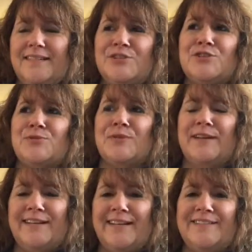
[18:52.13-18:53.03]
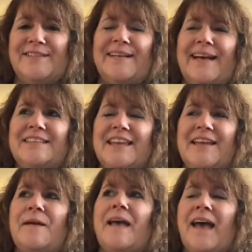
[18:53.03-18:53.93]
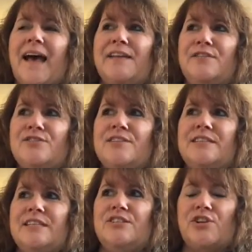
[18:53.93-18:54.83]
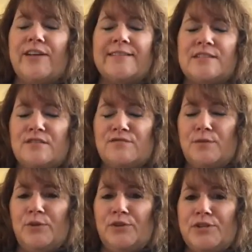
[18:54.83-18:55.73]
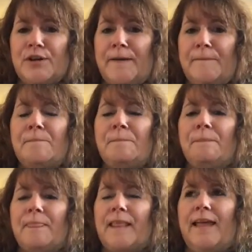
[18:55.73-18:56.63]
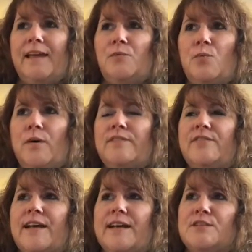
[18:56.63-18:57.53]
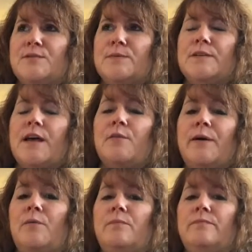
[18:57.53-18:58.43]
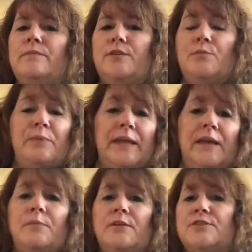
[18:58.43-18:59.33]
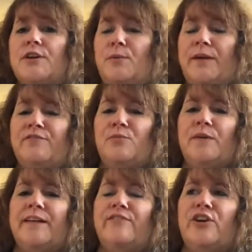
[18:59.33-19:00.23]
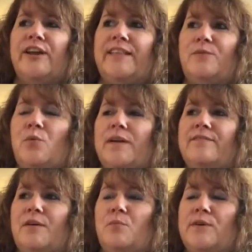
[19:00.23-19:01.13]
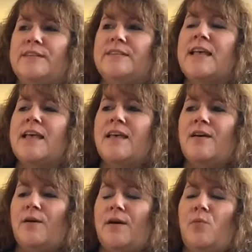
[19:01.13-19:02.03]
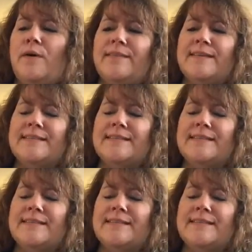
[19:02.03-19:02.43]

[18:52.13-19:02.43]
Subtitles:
strain. I used to teach classes for the military, and one of the classes was all about, being a military wife and whatever. And one of them was, one of the